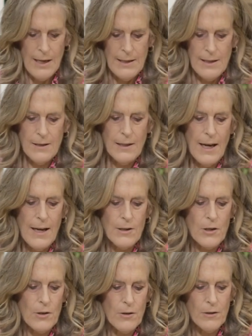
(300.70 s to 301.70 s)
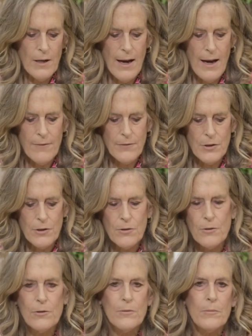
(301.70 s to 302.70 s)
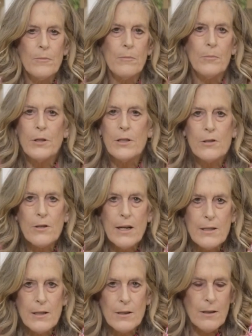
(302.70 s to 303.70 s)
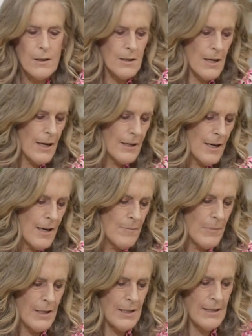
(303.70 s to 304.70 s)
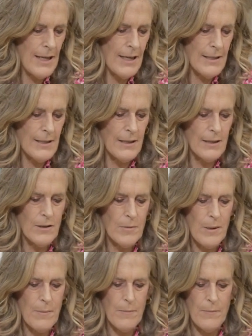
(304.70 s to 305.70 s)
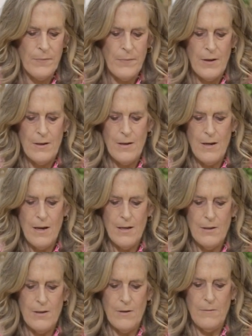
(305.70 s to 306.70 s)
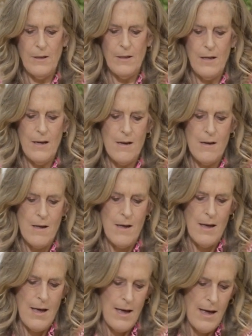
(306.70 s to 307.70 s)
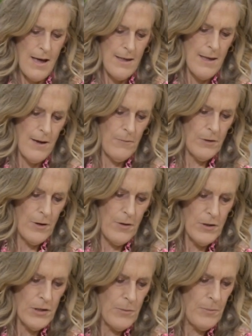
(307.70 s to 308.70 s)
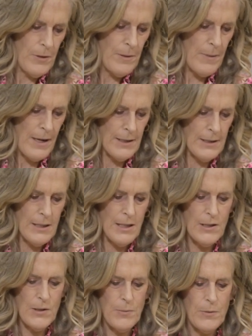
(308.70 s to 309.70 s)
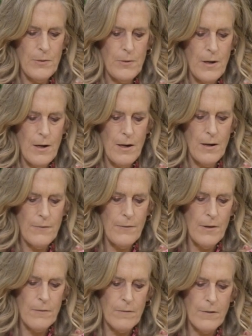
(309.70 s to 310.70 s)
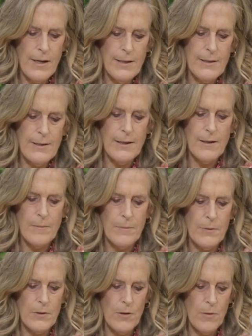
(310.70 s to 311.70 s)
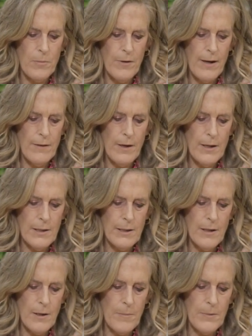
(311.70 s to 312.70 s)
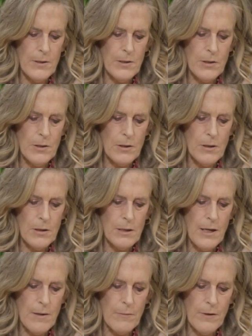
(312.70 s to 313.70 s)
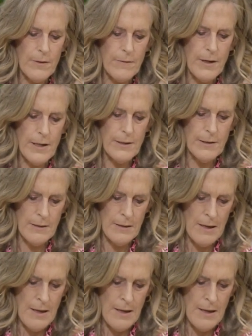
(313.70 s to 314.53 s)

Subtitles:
Now again, you don't have to put a dressing on the Daikon, but it tastes a little bit nicer with it. And then we're going to put about a teaspoon of rice syrup. So brown rice syrup is just cooked down brown rice.